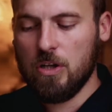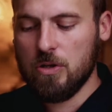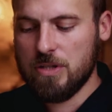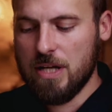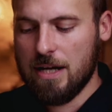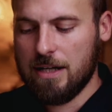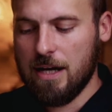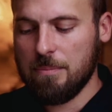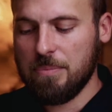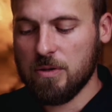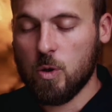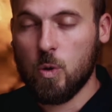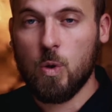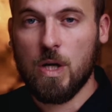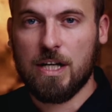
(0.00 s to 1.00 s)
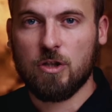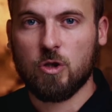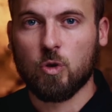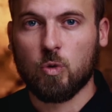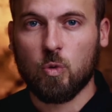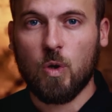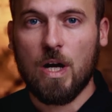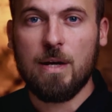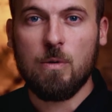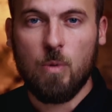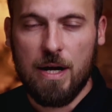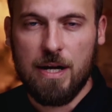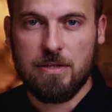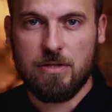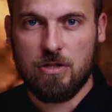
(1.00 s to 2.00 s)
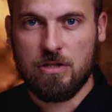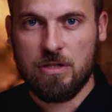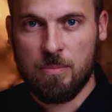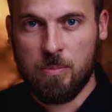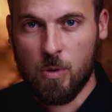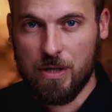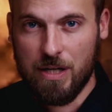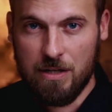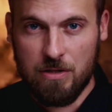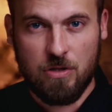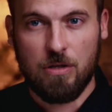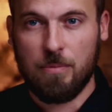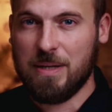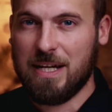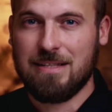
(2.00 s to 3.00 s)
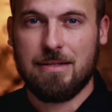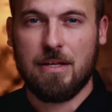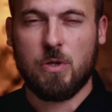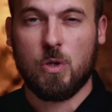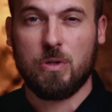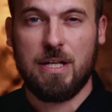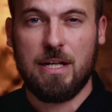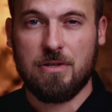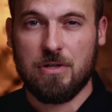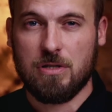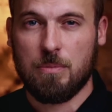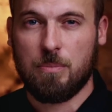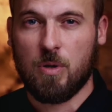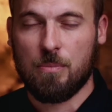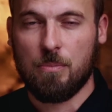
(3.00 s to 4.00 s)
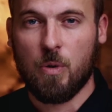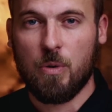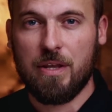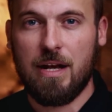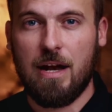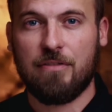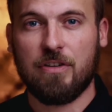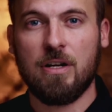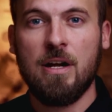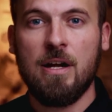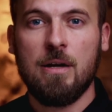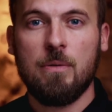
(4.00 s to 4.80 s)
close out, a couple of quick, great ways to support Israel because Israel needs your support more than ever.